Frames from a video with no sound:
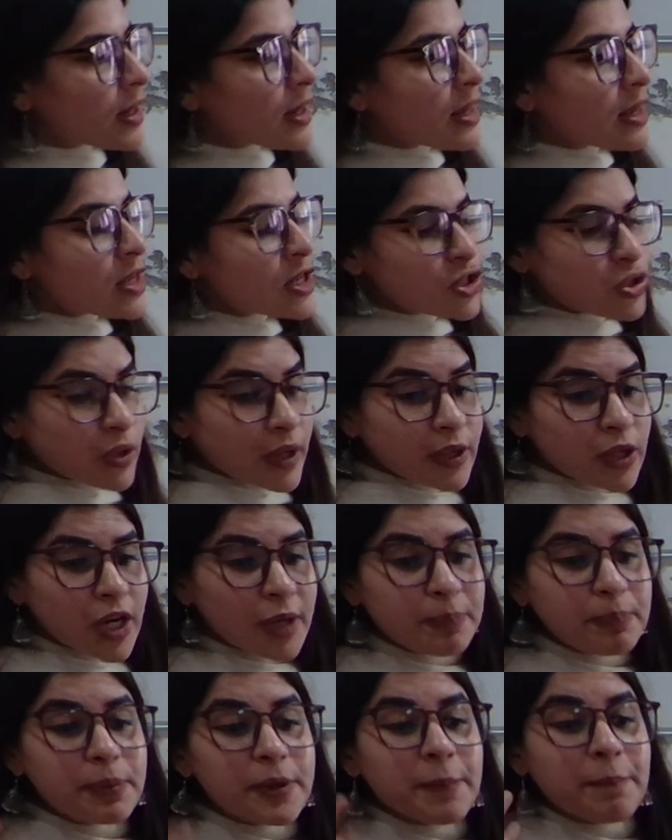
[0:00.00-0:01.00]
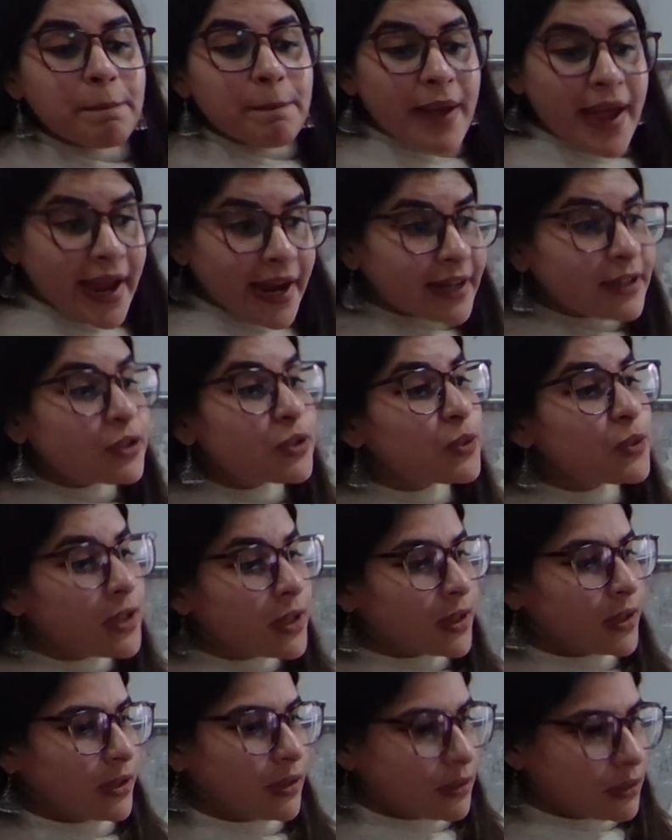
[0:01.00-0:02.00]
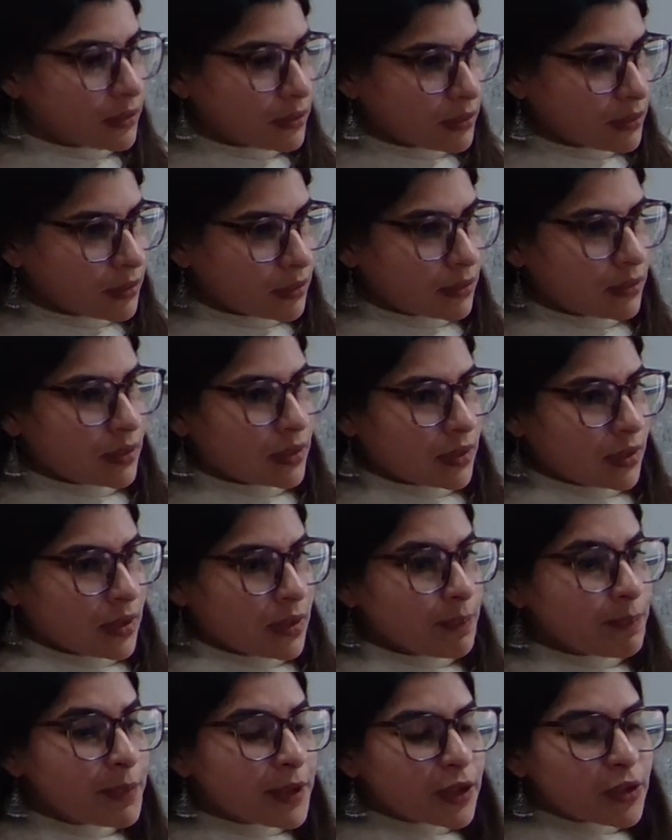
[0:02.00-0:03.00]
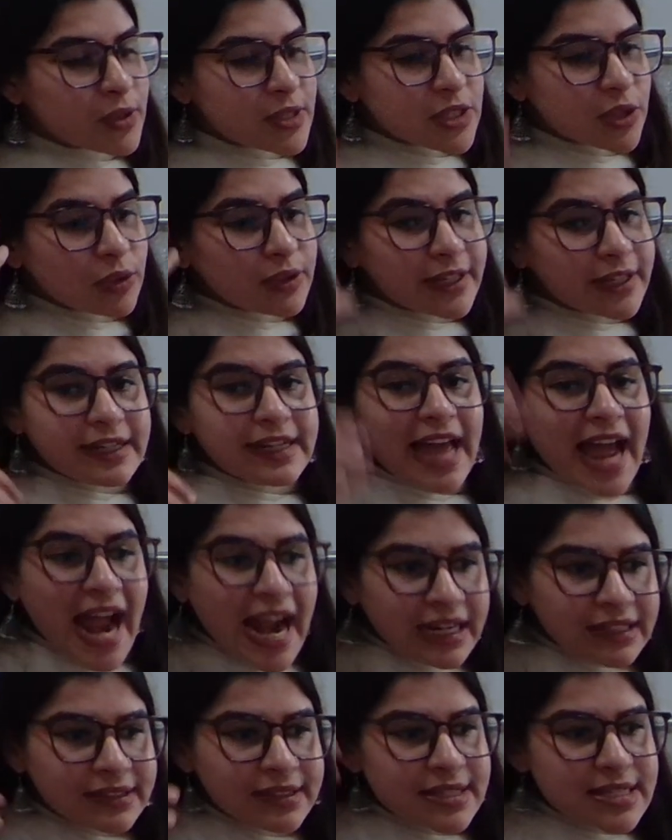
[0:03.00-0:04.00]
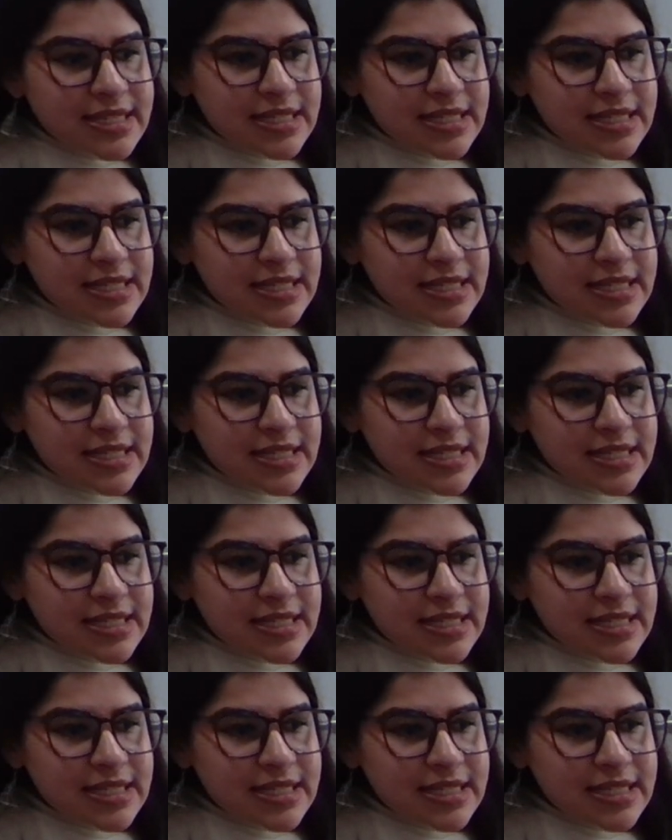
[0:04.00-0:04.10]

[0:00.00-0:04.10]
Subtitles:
So you're not prepared to learn, because you didn't have this